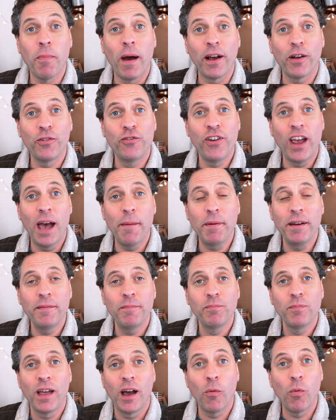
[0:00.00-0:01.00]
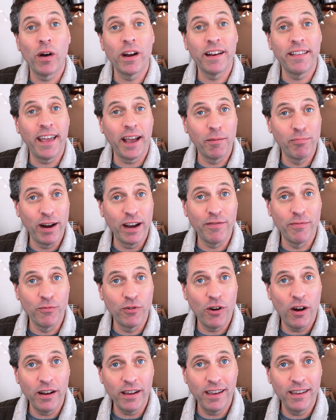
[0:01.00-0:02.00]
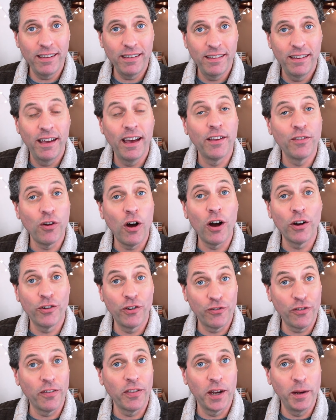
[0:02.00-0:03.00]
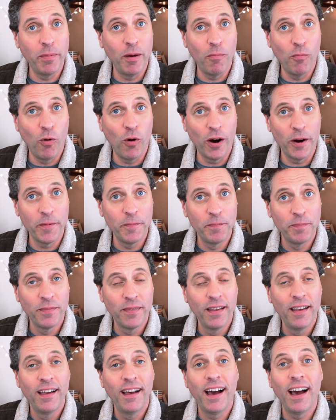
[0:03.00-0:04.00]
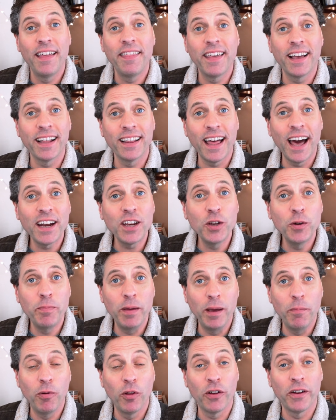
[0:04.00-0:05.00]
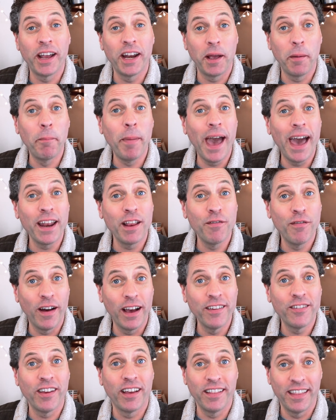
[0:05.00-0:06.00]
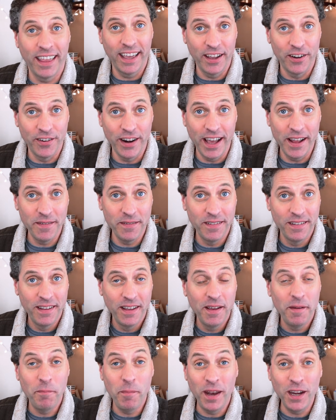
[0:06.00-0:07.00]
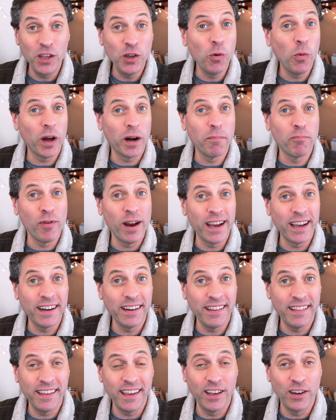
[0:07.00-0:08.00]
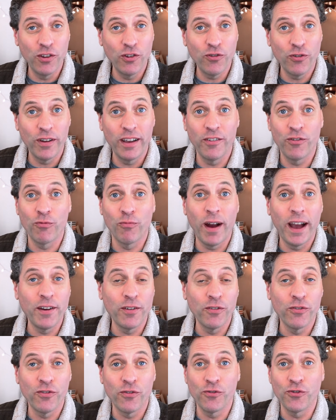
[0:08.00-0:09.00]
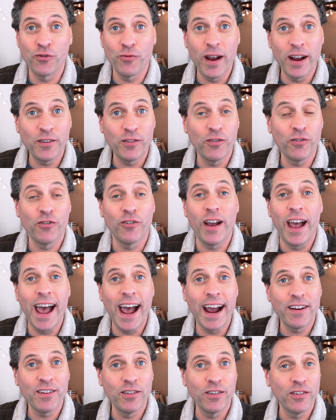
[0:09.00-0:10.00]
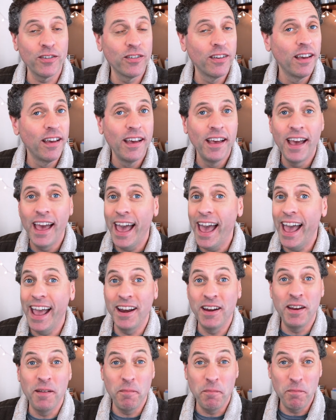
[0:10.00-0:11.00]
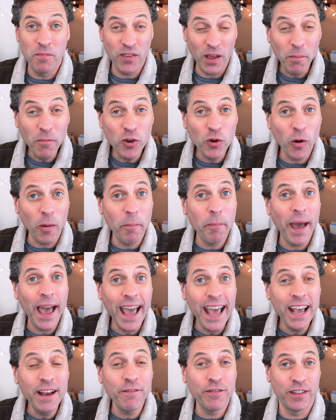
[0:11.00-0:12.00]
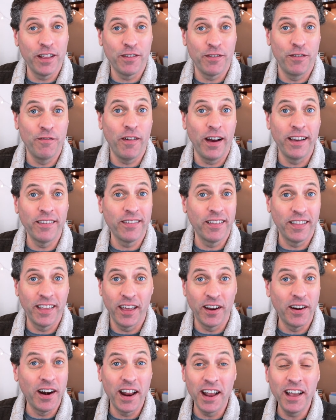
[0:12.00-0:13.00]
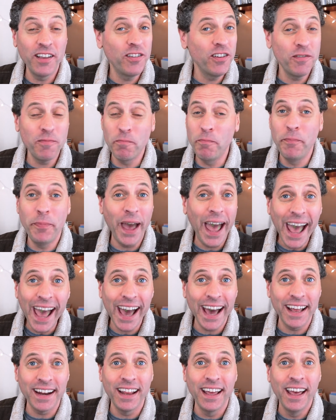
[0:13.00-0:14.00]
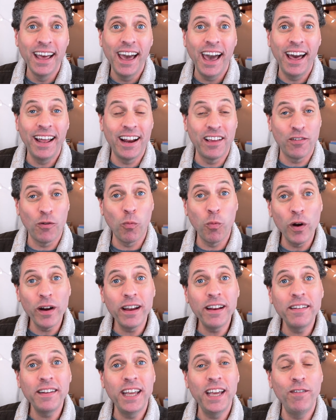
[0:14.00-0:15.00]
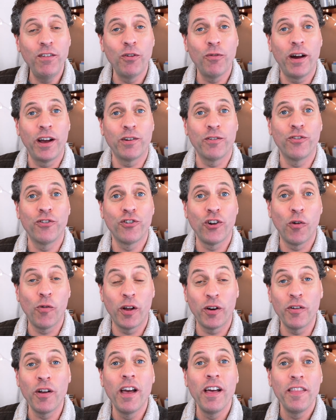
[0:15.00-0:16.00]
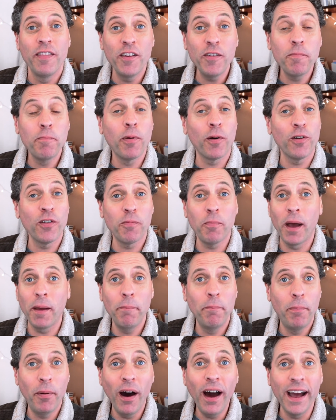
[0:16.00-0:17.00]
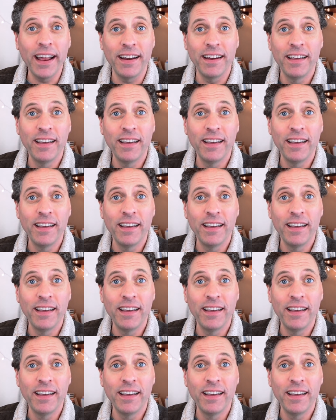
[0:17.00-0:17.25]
Michael Jamin. I wanted to take a break from talking and talk just a little bit more. I think a lot of you people are getting bad advice on internet. Many of you want to break into the industry as writers or directors or actors, and some of you are paying for this advice on the internet. It's just bad. And as a working TV writer and showrunner, this burns my butt.